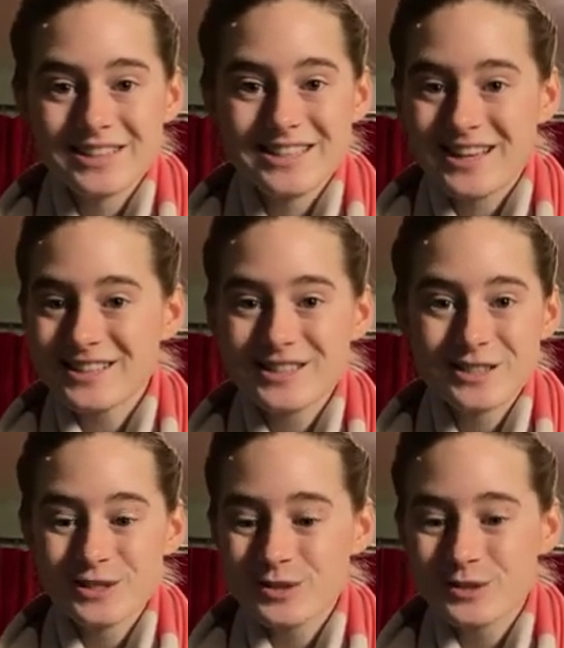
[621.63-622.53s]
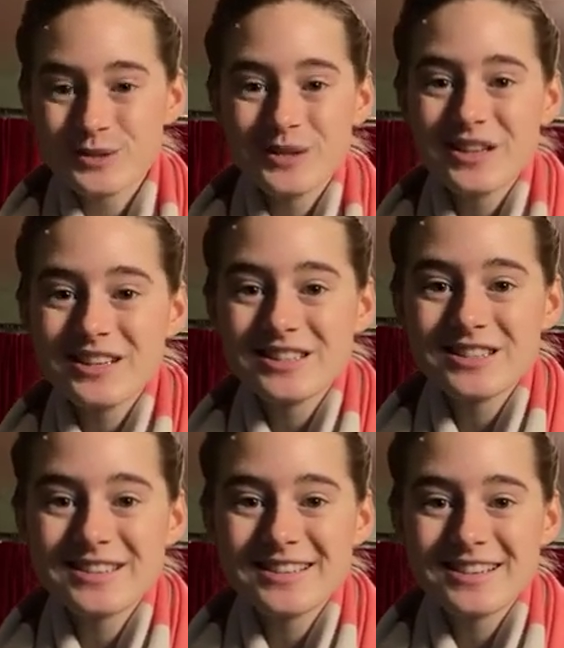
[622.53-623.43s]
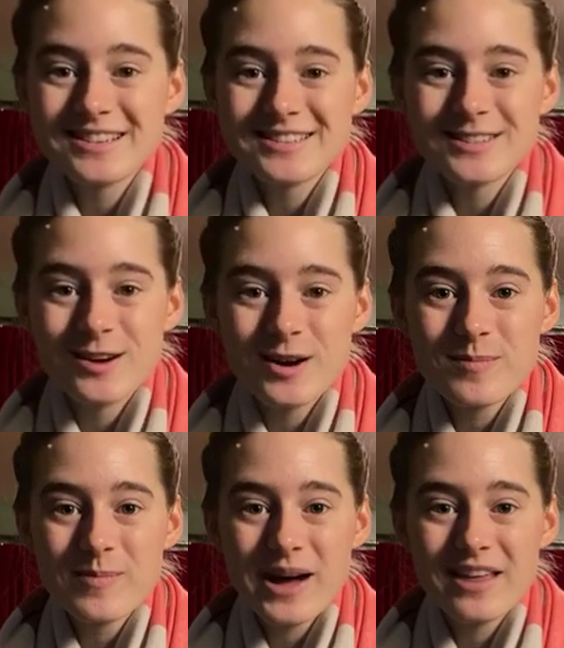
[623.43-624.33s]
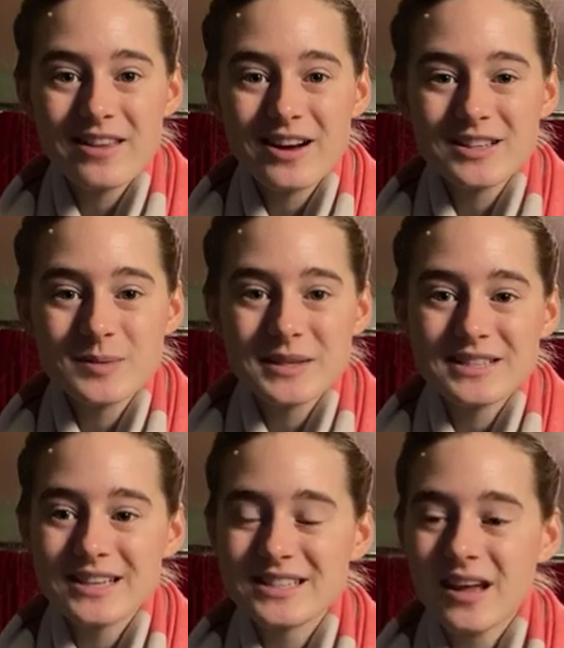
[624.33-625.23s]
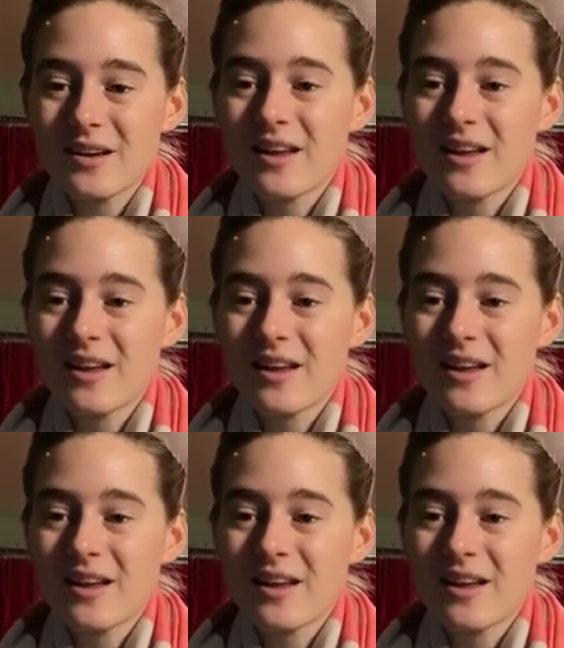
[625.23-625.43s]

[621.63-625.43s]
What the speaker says: dance to this song by the Hot Swing Sextet.